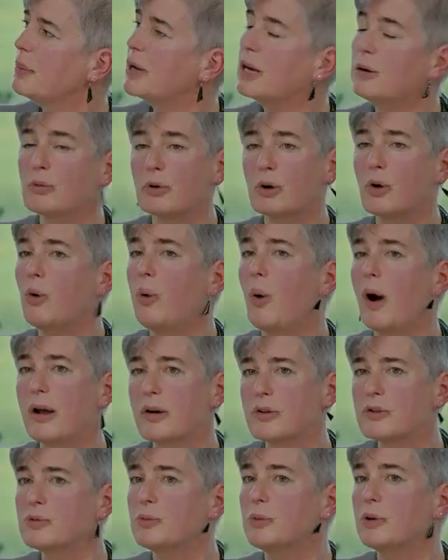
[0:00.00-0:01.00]
But it
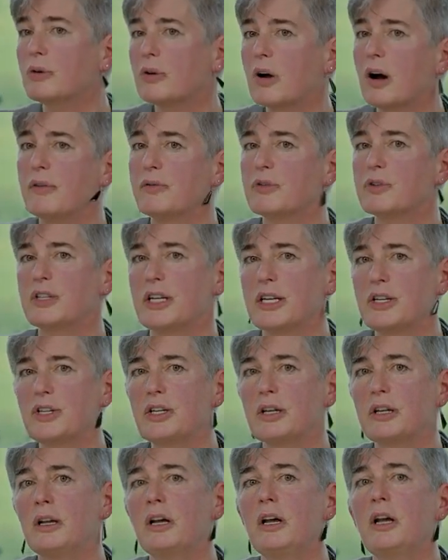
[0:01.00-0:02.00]
requires real
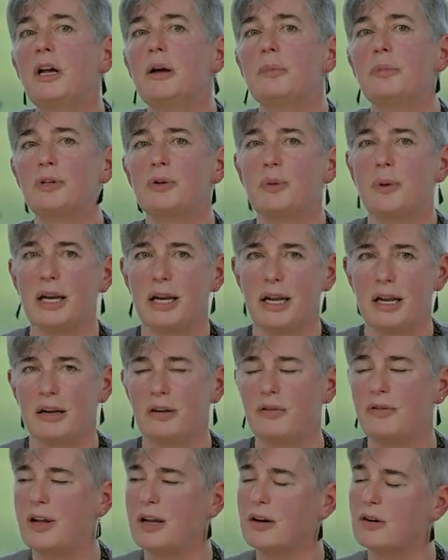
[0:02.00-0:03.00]
conversation between
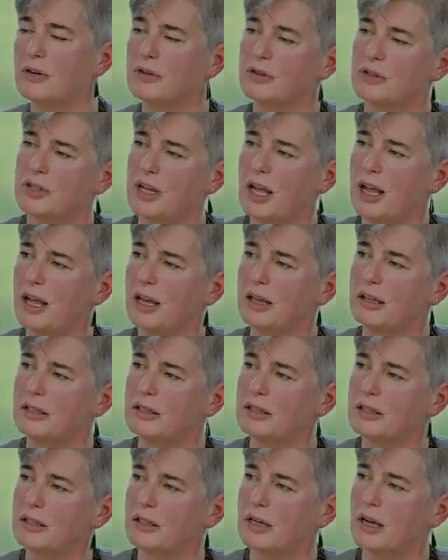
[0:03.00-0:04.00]
innovators
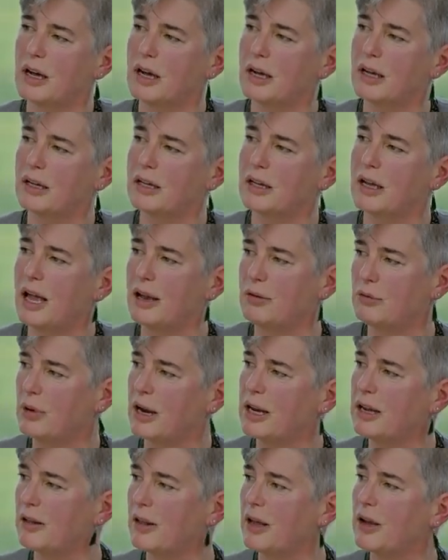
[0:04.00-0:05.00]
and, uh, and
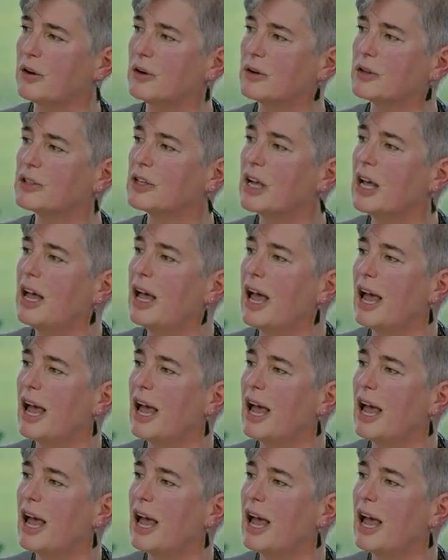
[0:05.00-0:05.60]
regulators